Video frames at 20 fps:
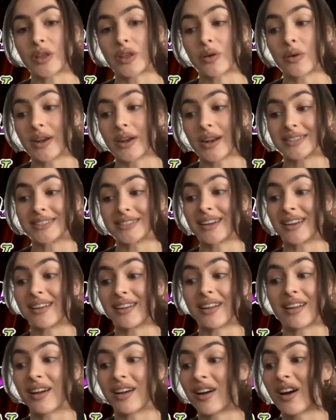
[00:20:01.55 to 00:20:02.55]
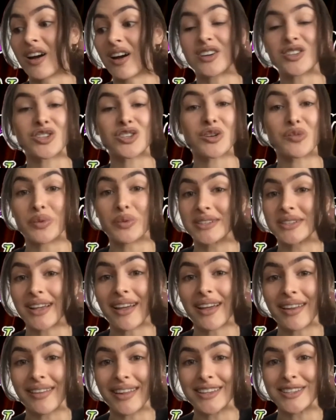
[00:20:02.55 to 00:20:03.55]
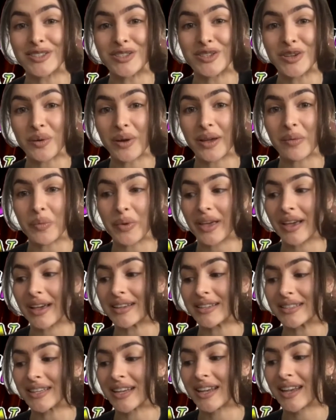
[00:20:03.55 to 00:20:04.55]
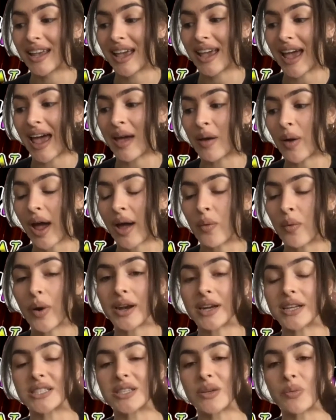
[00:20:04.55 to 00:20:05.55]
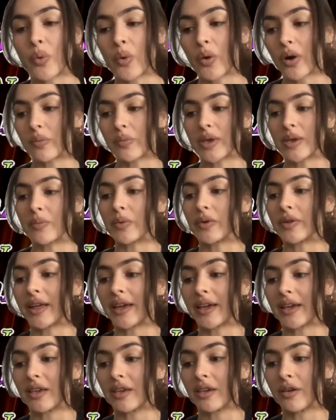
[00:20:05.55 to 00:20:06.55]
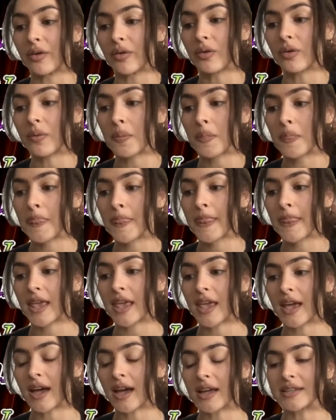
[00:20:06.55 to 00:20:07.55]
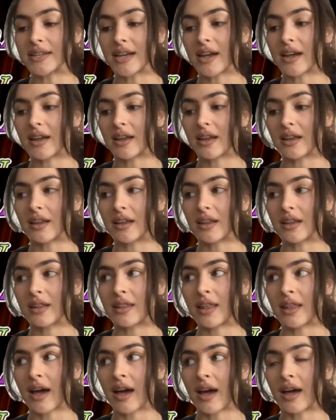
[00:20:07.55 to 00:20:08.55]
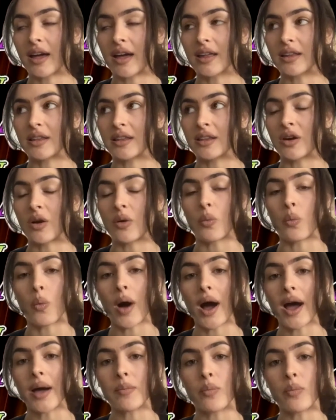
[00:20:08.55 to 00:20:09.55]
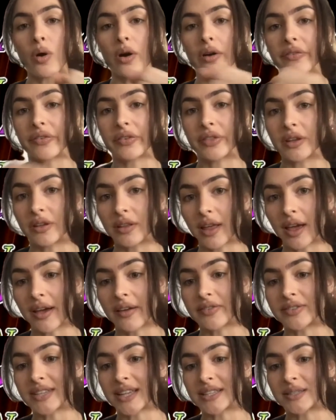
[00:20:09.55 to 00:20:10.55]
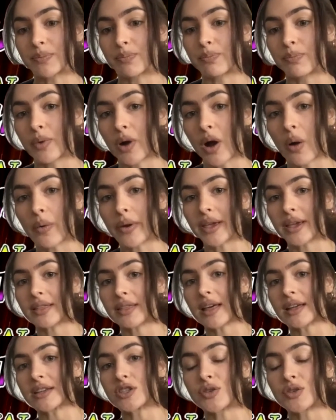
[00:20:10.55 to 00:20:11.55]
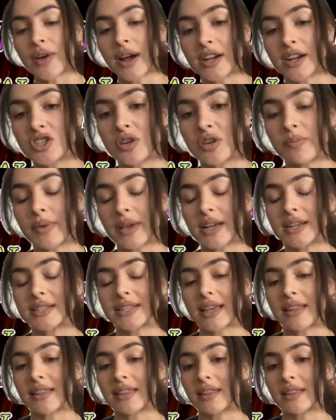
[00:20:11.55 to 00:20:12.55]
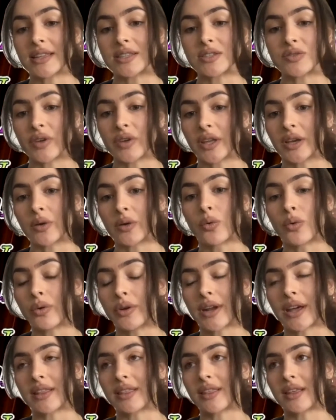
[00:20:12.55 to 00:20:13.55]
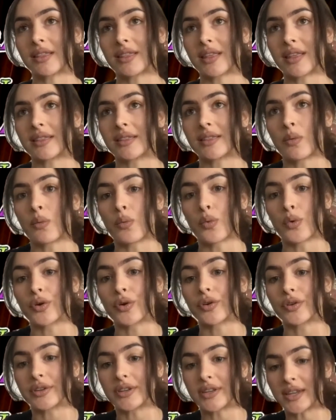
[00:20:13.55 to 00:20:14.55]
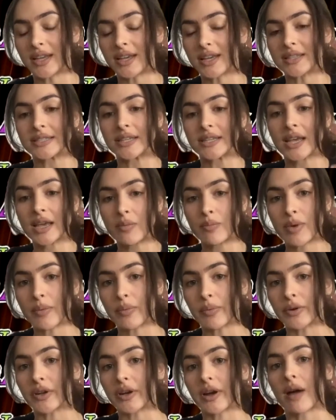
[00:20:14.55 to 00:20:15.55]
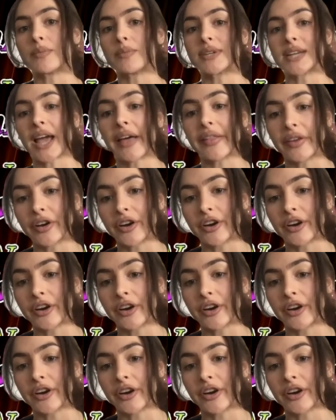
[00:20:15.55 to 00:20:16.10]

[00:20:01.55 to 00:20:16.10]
And I said, 100%, let's do it, because I want to support people like you, and that, want more for their lives, that's going in that direction, because I think that's really cool. And I think that the world needs people to come together.